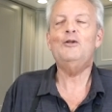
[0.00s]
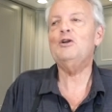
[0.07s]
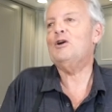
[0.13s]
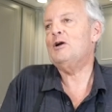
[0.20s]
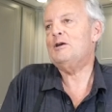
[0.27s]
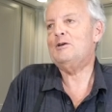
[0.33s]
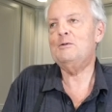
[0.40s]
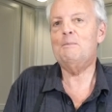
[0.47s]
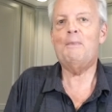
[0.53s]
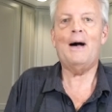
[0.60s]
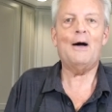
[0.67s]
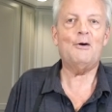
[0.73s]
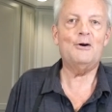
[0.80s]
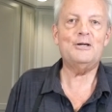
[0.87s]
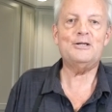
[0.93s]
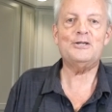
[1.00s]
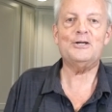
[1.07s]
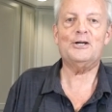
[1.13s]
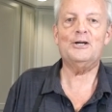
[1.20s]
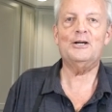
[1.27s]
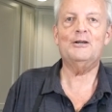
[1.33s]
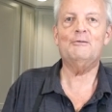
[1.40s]
you could do powdered
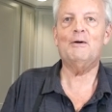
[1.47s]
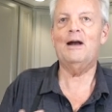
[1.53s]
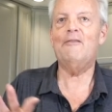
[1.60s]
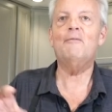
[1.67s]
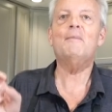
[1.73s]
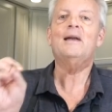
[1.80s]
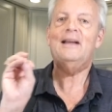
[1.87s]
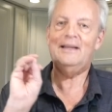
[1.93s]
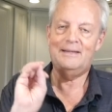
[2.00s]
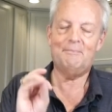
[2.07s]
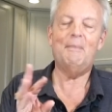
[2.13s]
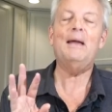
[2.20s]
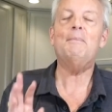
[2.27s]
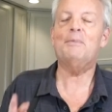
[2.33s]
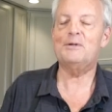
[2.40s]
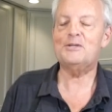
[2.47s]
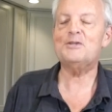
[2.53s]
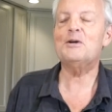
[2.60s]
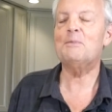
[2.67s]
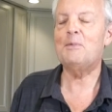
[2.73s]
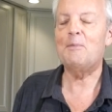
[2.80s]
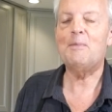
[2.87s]
sugar, whatever, but it, yes. maple
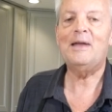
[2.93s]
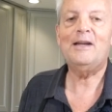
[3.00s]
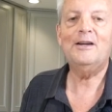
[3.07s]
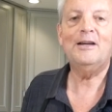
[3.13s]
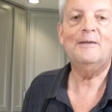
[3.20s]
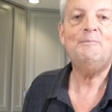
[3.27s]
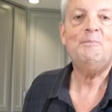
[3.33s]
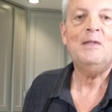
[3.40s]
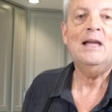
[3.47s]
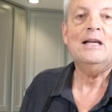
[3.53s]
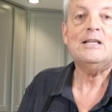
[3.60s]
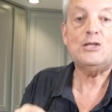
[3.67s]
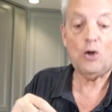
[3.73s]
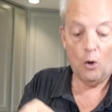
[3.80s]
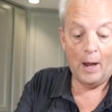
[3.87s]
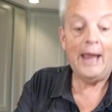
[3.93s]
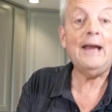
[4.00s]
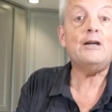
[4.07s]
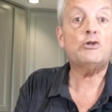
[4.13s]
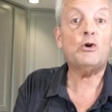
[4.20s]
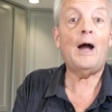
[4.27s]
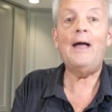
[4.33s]
syrup would be good. Yes. So
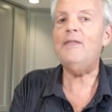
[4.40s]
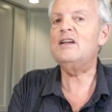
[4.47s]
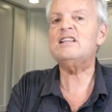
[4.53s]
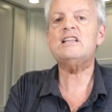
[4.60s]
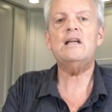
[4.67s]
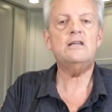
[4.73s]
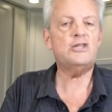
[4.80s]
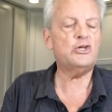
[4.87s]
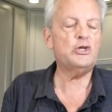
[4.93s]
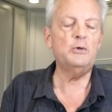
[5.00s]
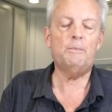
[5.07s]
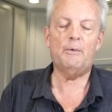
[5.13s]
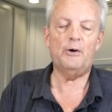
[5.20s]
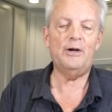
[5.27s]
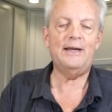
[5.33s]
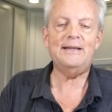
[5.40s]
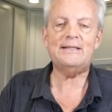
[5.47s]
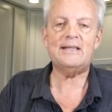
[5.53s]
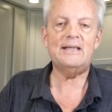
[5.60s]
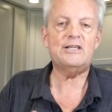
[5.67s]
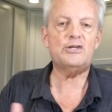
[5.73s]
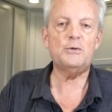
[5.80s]
hey, try this. Super
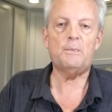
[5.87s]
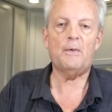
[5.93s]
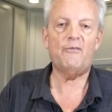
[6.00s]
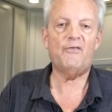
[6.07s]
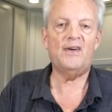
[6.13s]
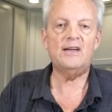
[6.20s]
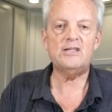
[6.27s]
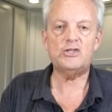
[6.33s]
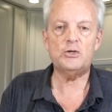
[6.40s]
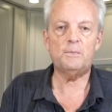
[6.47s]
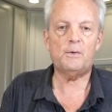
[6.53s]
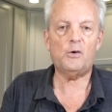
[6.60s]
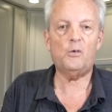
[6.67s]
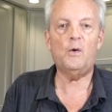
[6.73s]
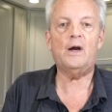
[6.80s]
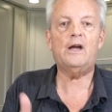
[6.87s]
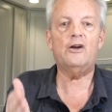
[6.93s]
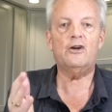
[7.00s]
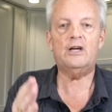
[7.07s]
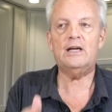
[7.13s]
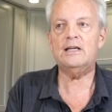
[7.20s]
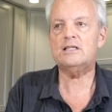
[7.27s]
easy, super fun, super quick.
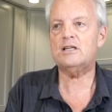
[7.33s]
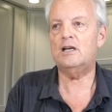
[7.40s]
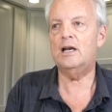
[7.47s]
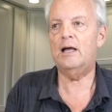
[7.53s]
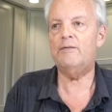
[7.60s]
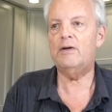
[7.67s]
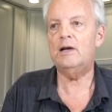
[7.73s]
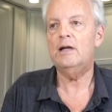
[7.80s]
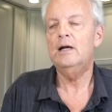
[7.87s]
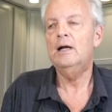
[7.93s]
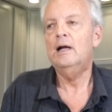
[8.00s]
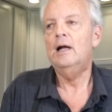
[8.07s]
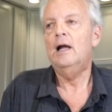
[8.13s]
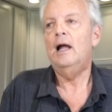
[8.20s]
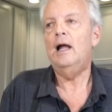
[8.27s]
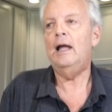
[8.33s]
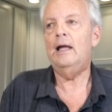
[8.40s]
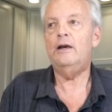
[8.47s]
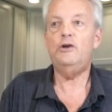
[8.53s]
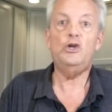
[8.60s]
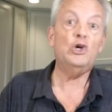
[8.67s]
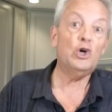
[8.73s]
Your kids will love it
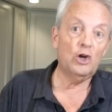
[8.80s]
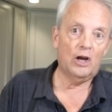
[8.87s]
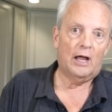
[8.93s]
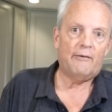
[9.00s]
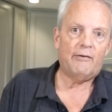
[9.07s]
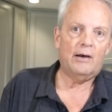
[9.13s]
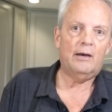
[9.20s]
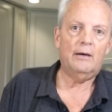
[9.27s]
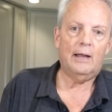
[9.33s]
and you'll love it.